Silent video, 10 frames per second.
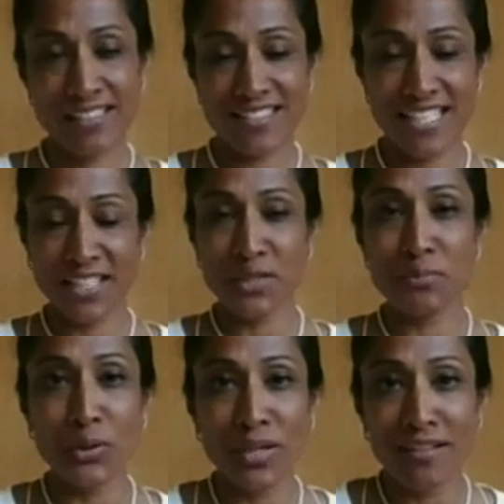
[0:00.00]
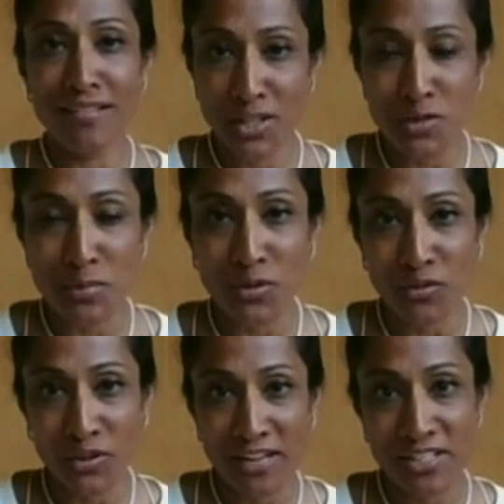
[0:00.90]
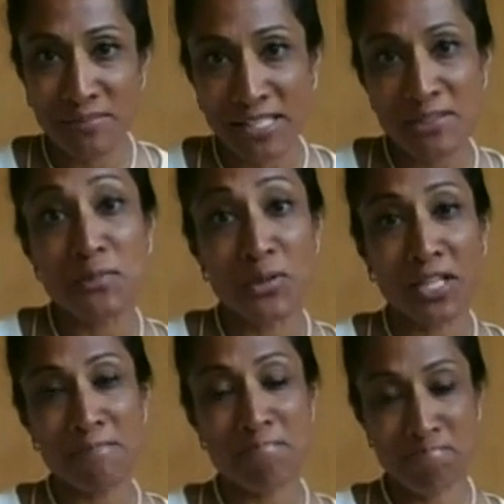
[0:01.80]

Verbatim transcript: Deanna Brody, thank you both for having me. Good morning.